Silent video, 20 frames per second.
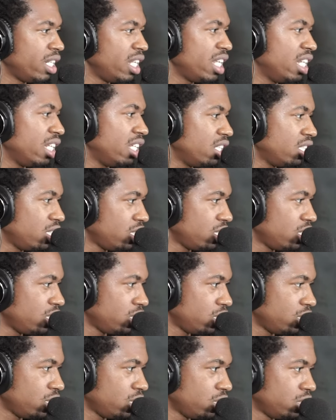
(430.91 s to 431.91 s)
in it,
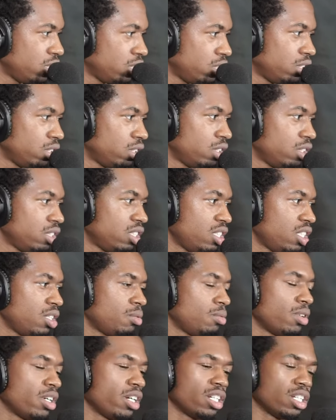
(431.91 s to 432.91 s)

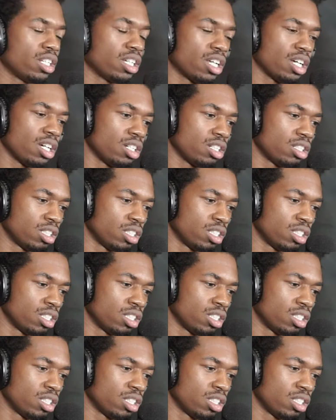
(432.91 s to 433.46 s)
seeing where it come.